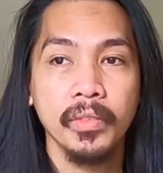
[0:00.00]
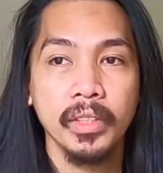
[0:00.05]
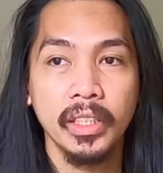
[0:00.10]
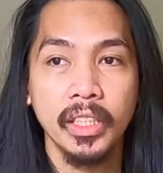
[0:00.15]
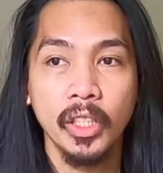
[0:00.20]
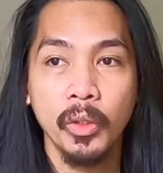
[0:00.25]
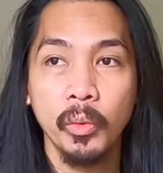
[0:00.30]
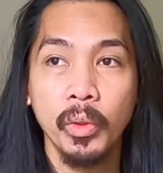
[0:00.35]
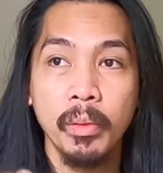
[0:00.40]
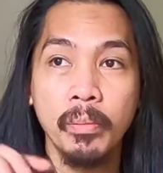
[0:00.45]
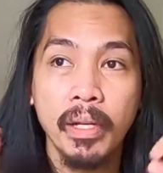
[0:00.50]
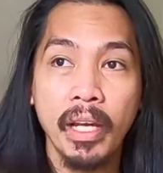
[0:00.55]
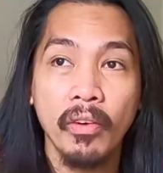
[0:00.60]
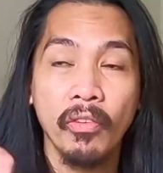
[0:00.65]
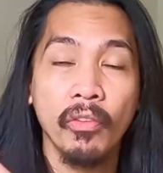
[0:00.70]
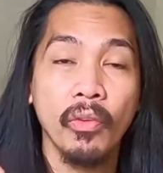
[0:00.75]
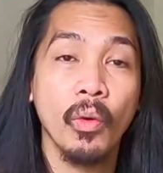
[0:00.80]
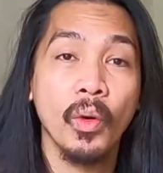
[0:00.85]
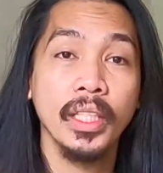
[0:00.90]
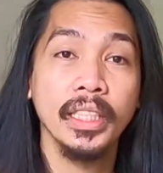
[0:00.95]
there will be a
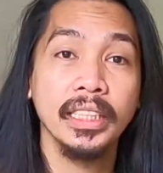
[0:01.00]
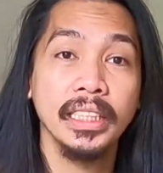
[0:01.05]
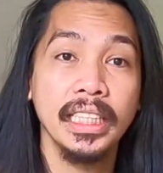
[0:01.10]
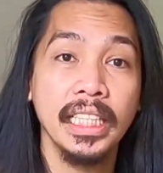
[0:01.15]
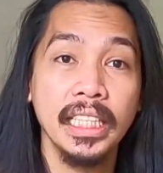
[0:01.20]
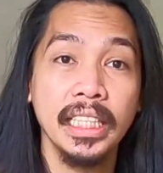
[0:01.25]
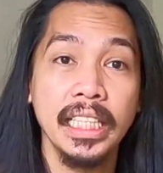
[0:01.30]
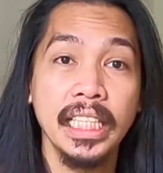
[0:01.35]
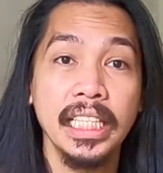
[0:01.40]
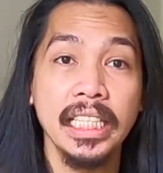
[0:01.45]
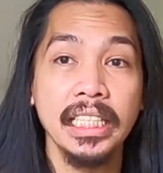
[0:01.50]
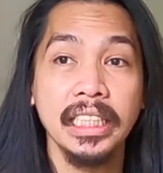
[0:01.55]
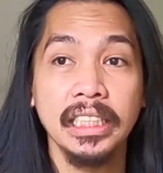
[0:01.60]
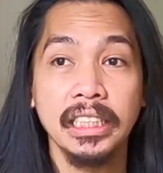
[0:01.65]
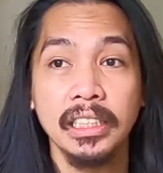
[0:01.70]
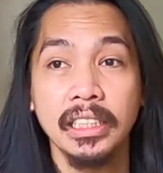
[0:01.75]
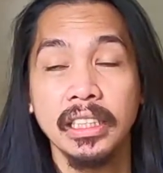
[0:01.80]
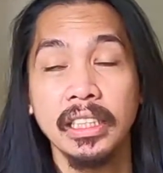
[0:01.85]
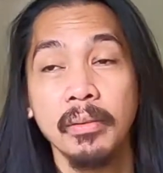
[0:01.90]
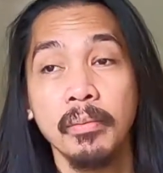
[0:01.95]
4 cities
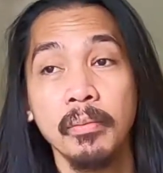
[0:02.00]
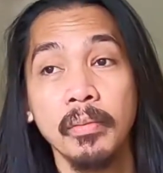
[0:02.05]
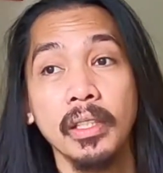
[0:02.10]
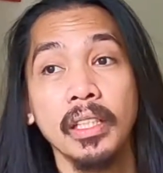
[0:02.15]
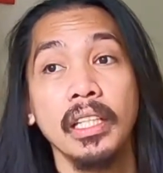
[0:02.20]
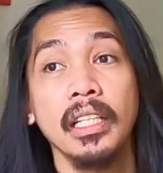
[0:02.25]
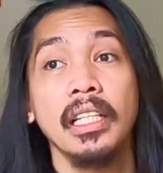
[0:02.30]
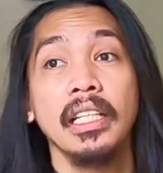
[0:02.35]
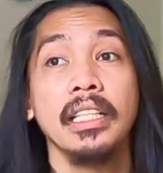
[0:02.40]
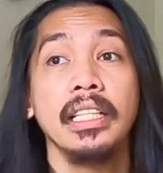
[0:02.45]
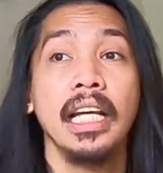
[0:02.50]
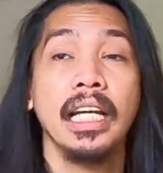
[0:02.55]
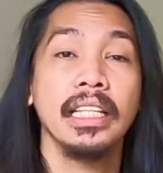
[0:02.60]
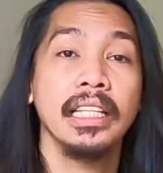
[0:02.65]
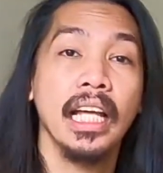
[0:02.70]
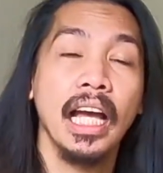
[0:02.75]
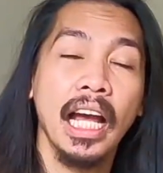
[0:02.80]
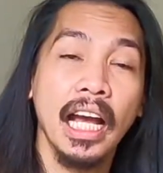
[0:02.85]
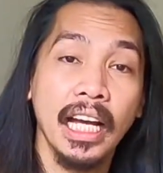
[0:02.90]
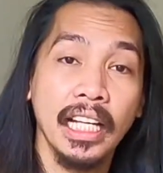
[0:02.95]
that